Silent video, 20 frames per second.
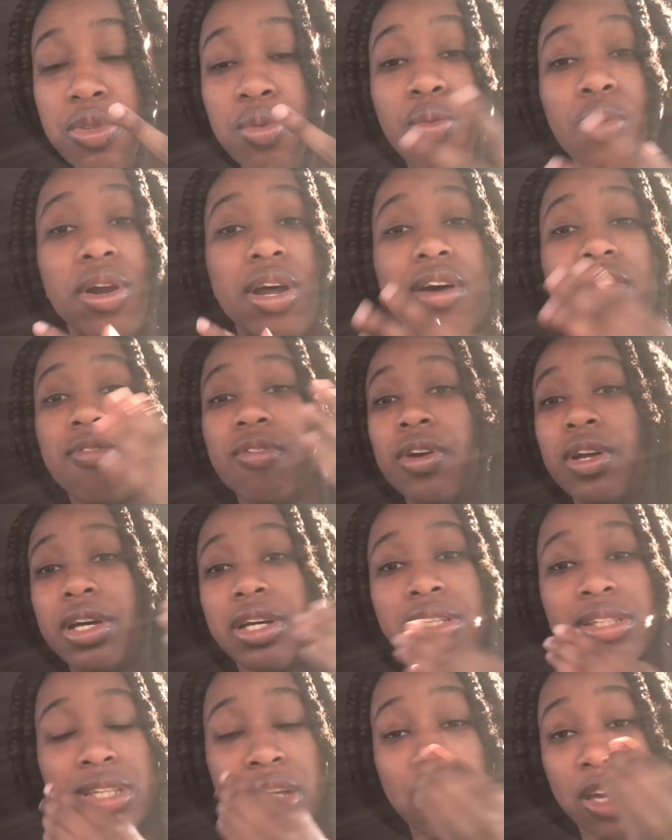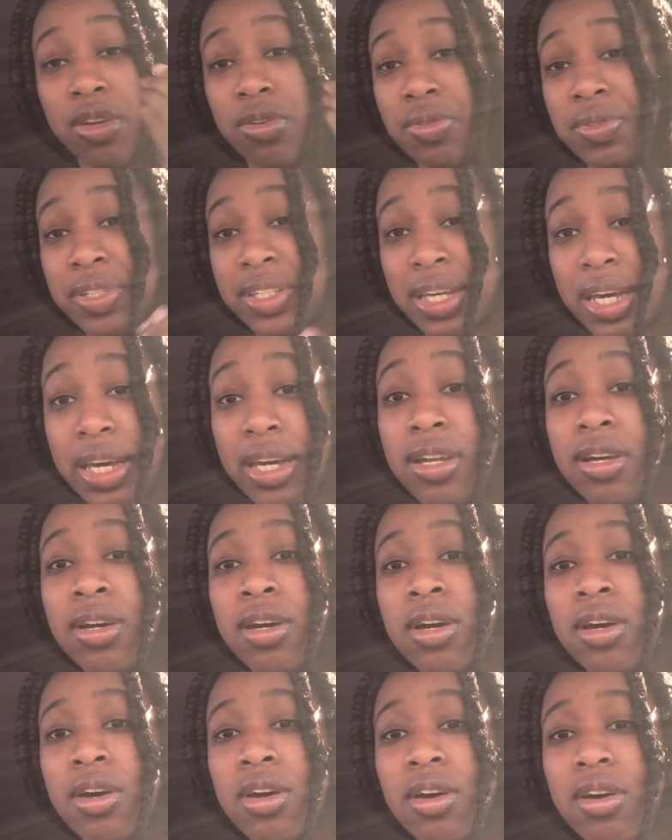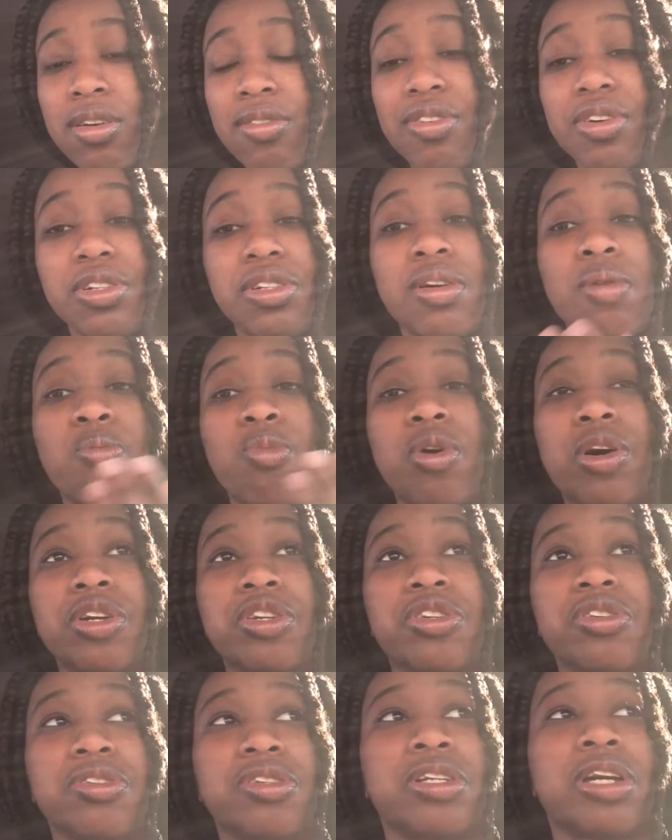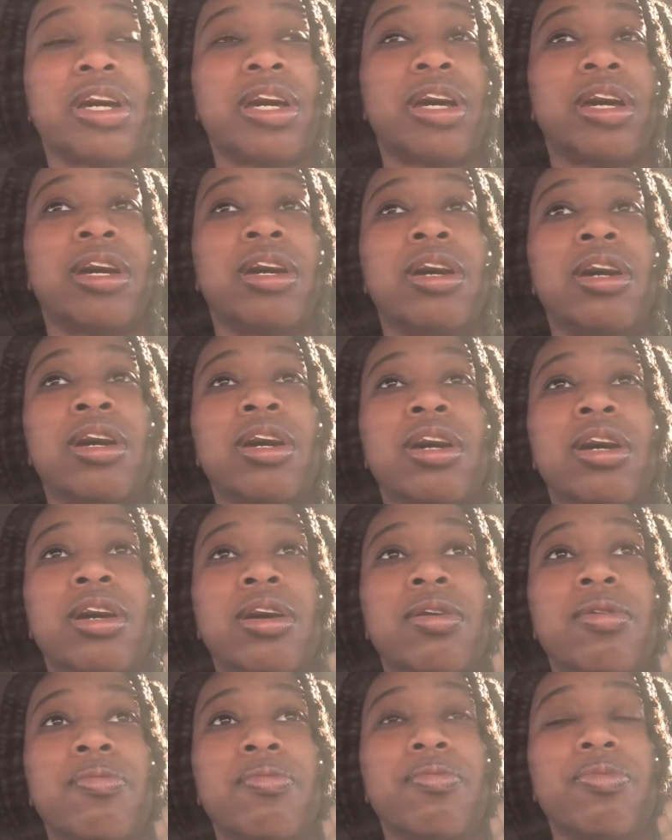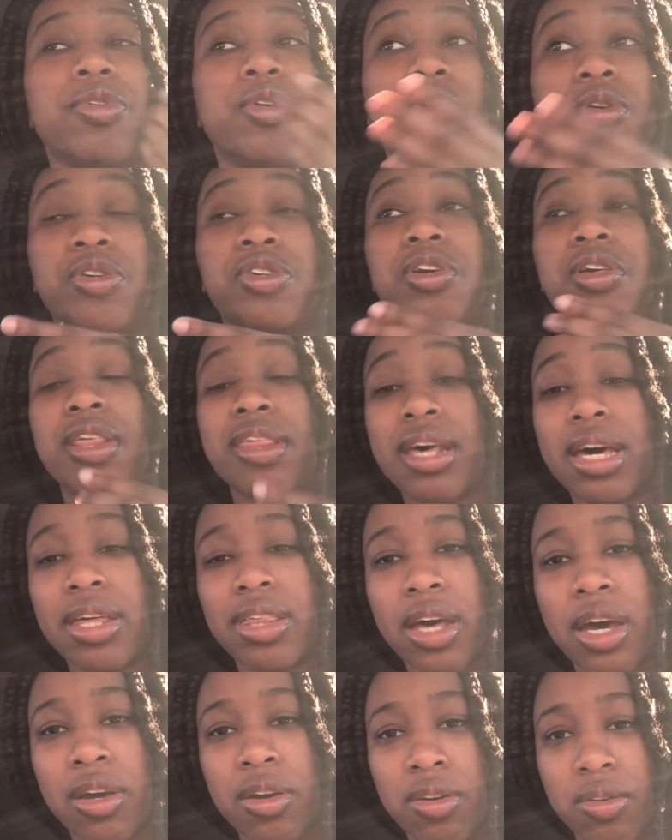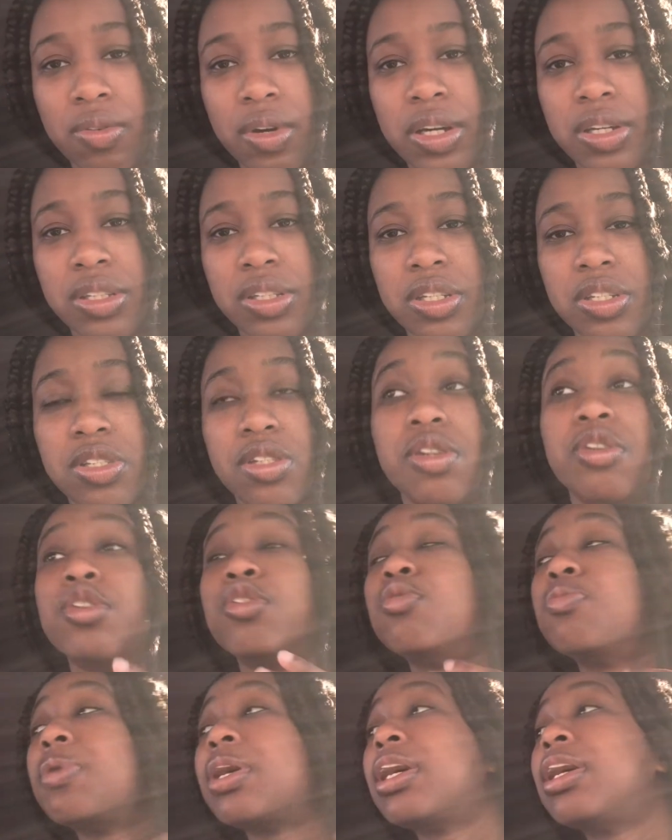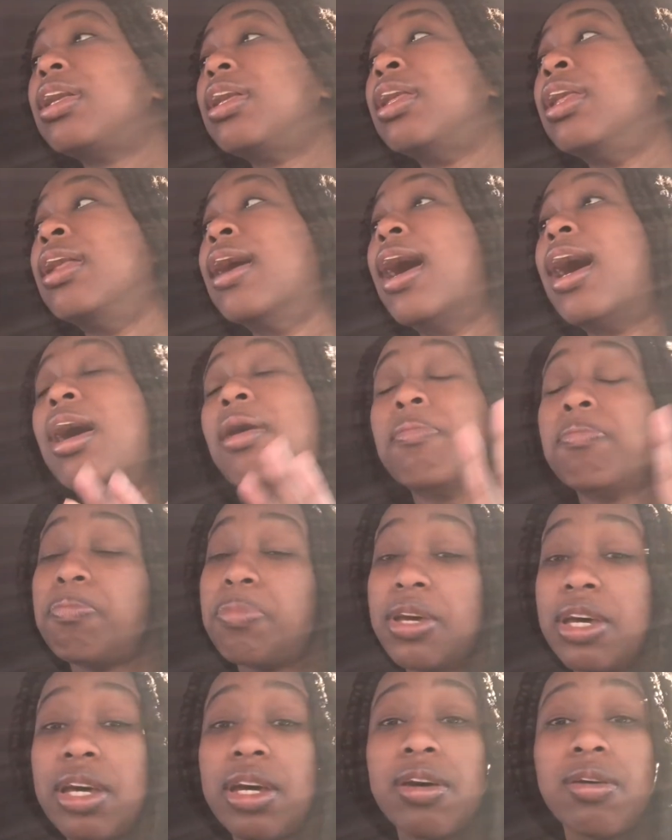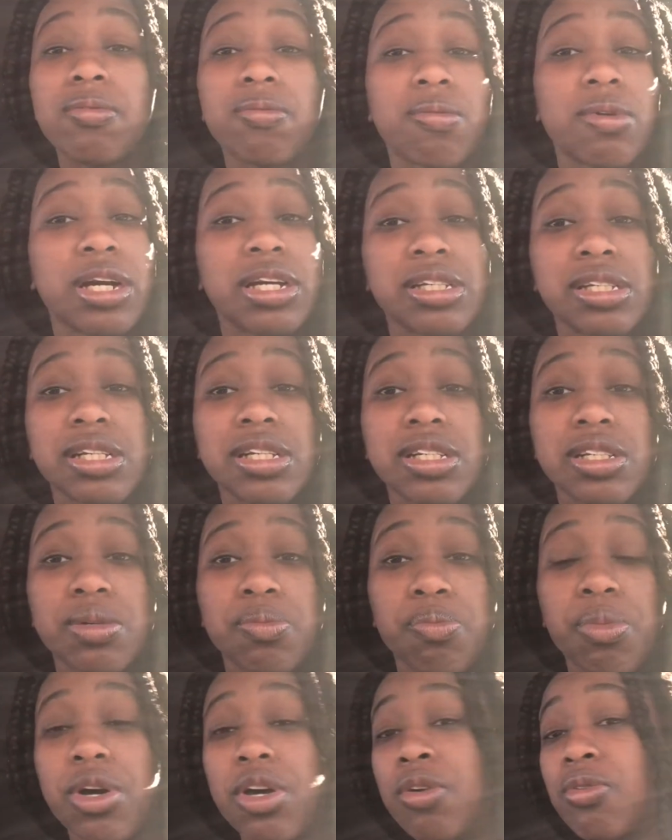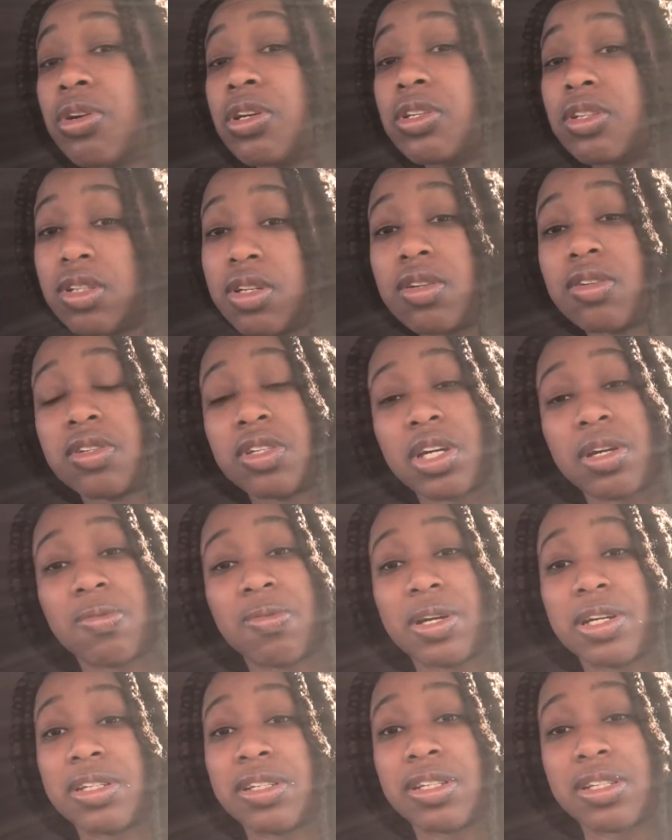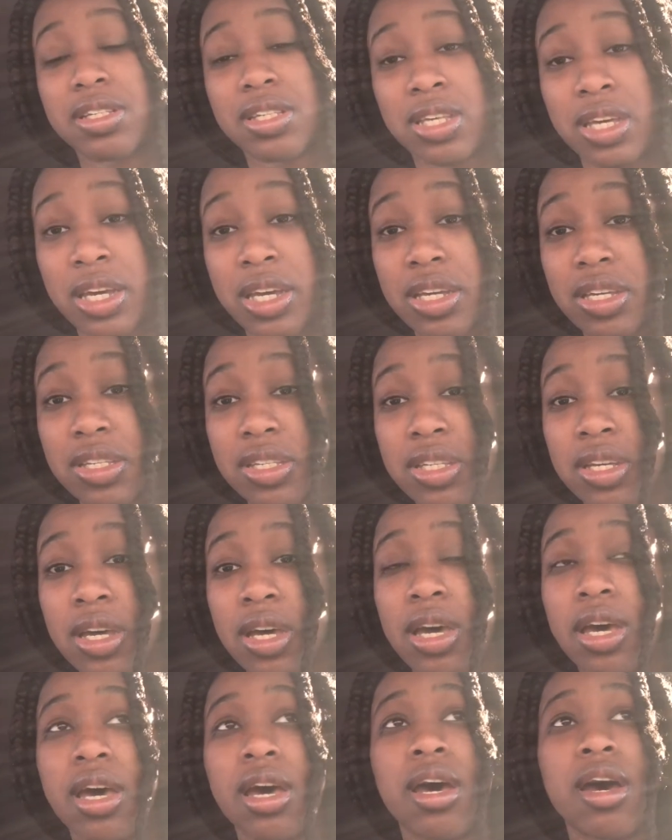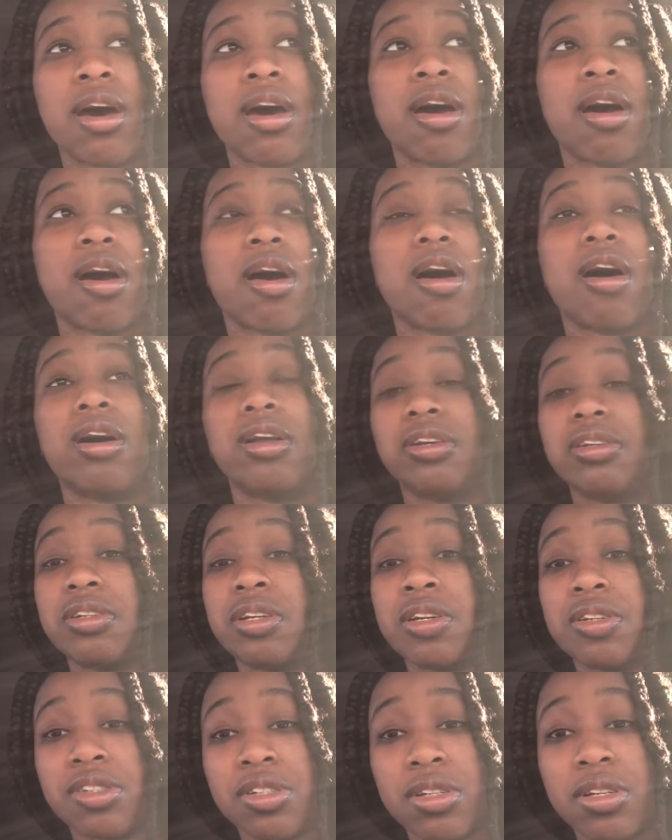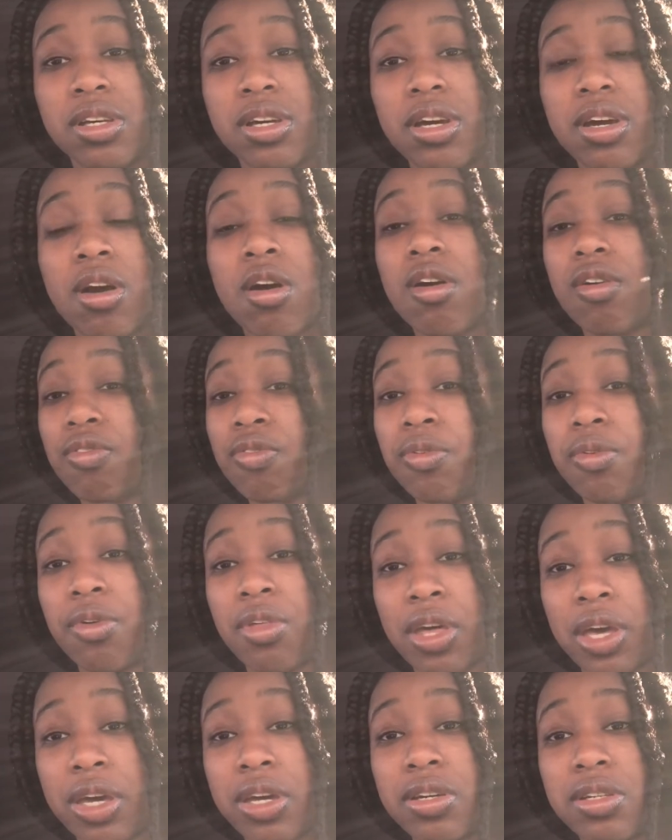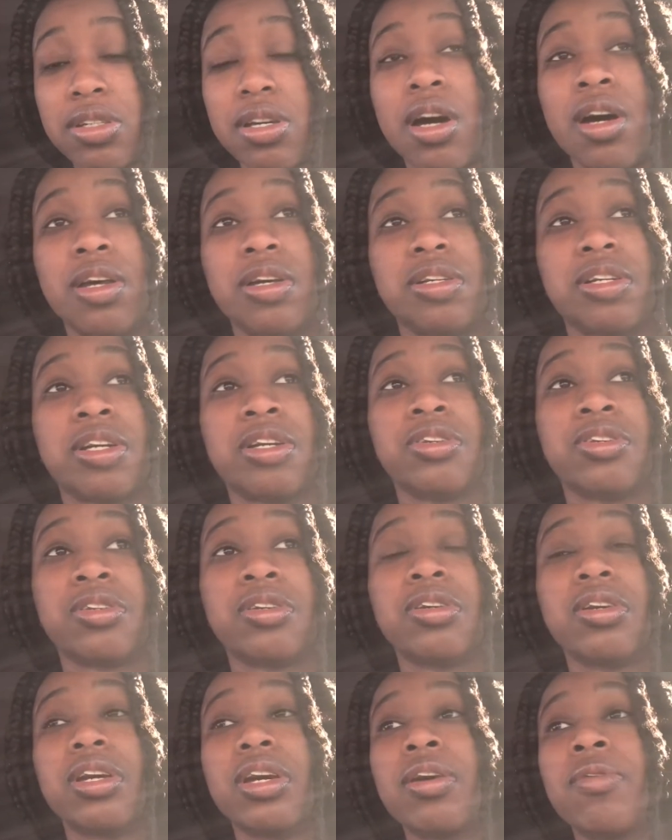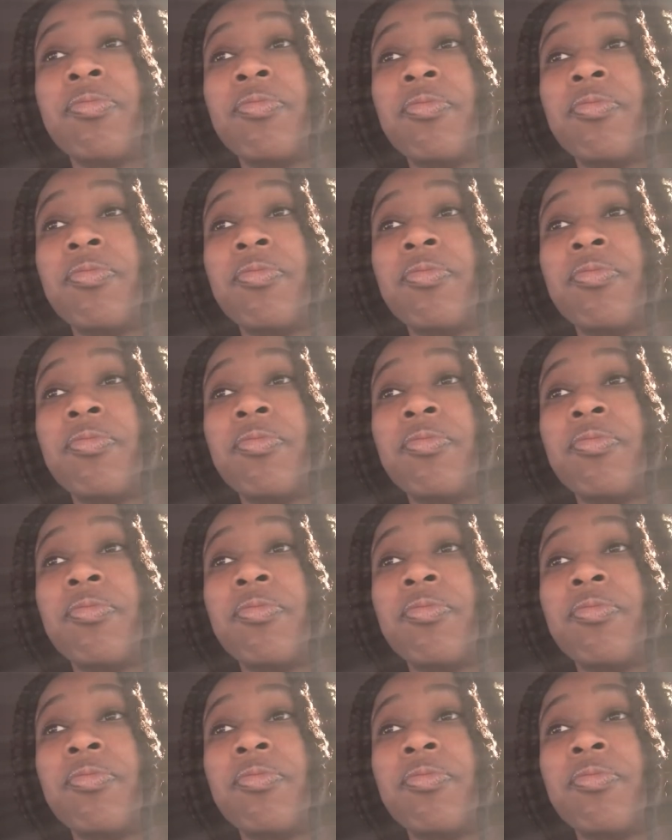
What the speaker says: whatever it is that you said for someone to say or to think that you're racist. You may not be racist, but you can still say racist things unintentionally, hurtful things unintentionally,